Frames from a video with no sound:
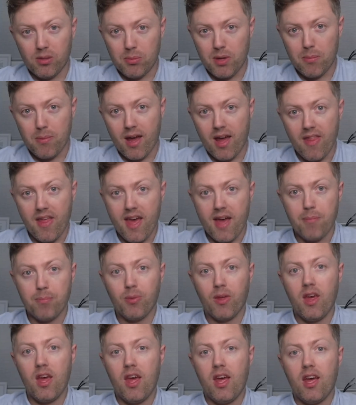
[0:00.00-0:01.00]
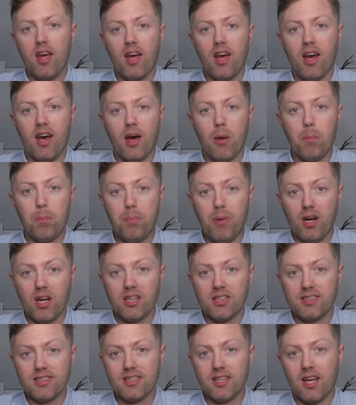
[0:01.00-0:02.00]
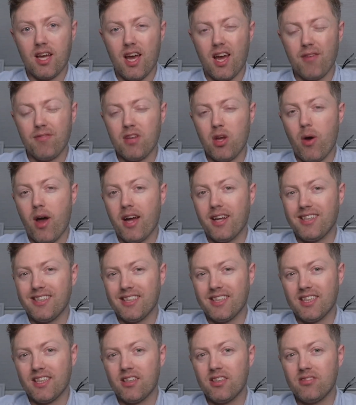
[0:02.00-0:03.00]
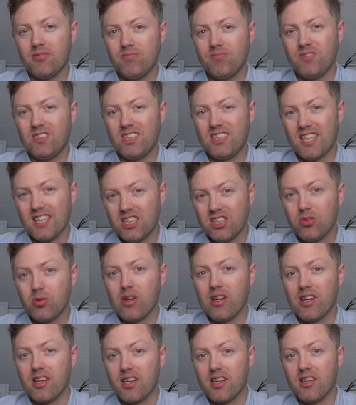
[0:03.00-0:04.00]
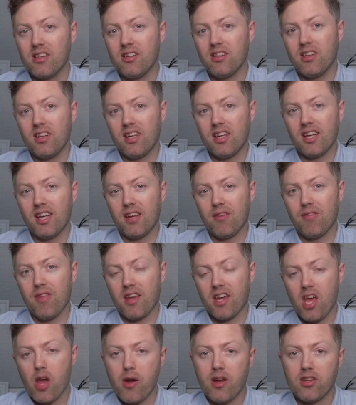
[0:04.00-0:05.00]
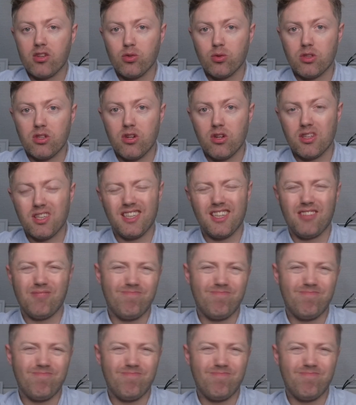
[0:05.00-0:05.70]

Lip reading: to me about that. But I've no idea, genuinely, if they're going to or not.